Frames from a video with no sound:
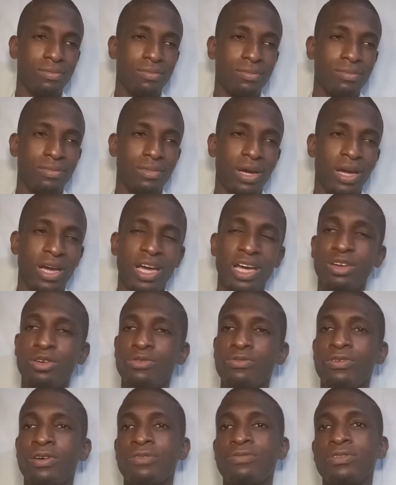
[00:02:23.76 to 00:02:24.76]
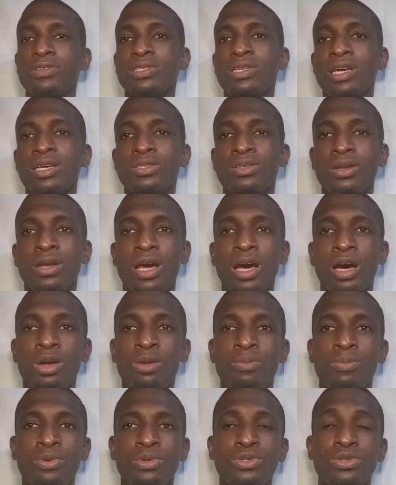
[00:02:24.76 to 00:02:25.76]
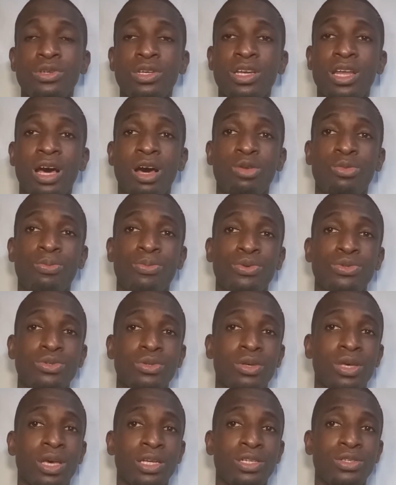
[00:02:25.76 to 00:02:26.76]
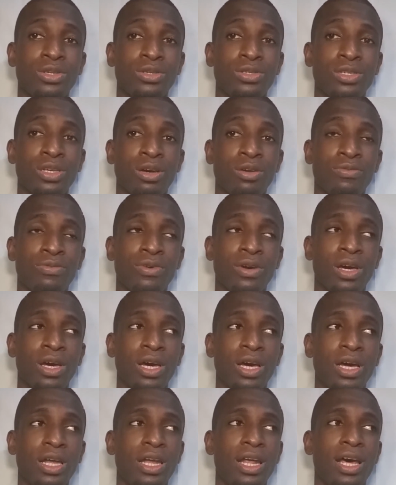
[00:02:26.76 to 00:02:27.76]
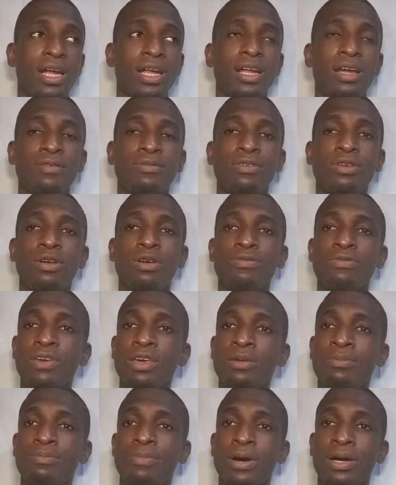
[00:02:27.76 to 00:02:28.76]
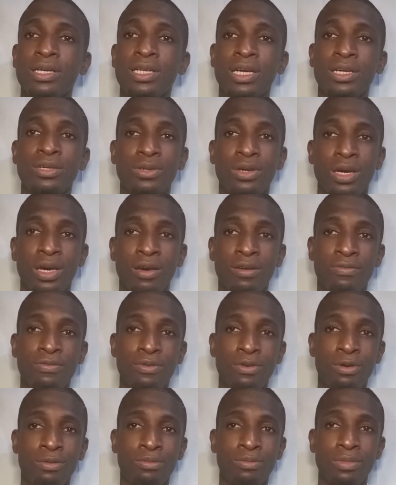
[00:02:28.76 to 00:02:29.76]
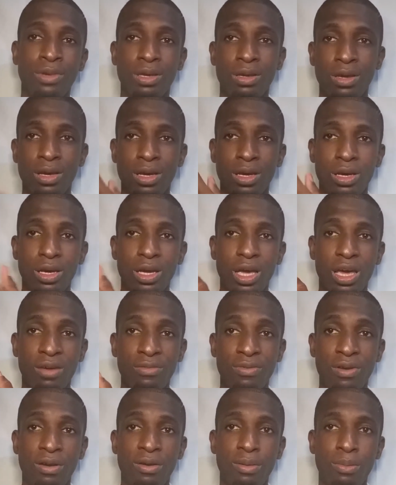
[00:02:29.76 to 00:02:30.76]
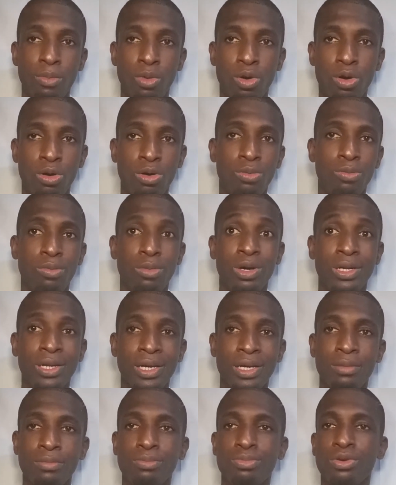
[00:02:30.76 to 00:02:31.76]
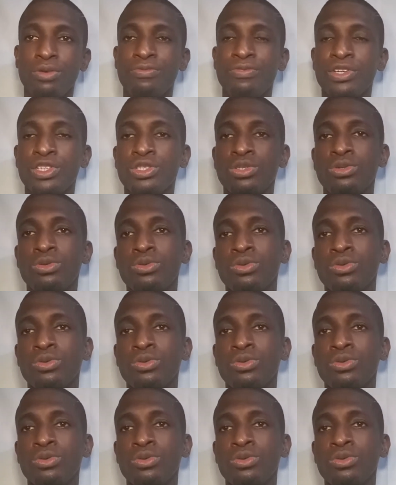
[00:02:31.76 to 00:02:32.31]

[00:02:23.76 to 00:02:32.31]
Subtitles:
I kind of emphasize on output. You need output to get yourself that level of impact that you hear from a very more modern professional